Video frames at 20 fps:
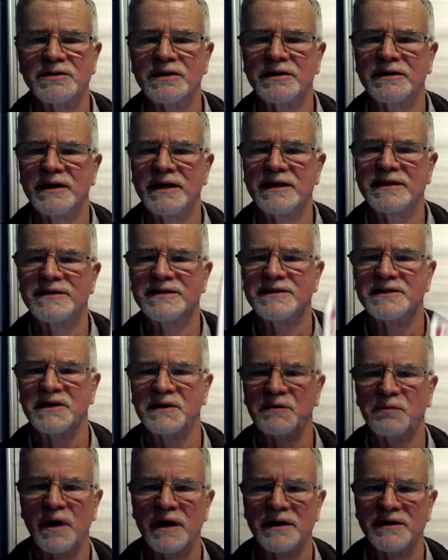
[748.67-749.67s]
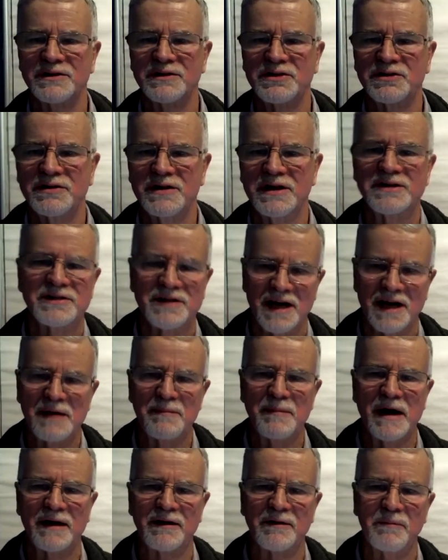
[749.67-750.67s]
And this is this came
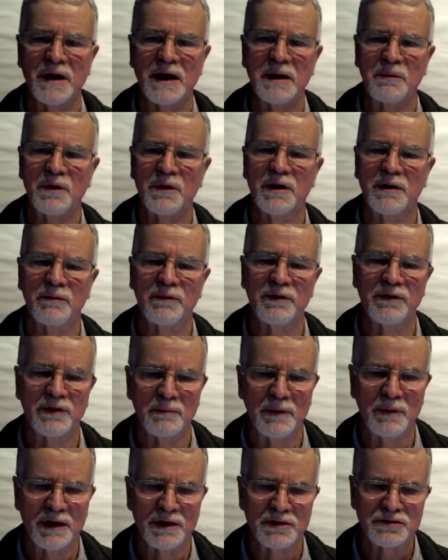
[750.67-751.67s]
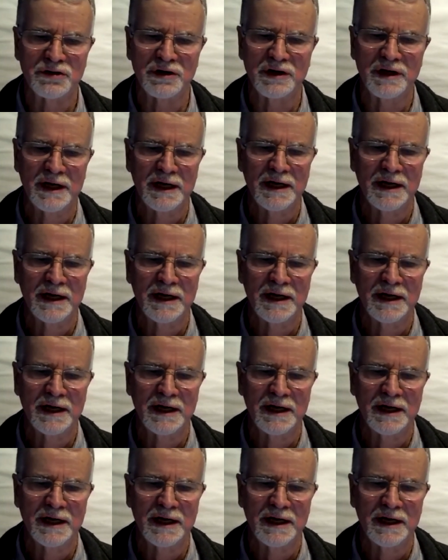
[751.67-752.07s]
out of my work with the military.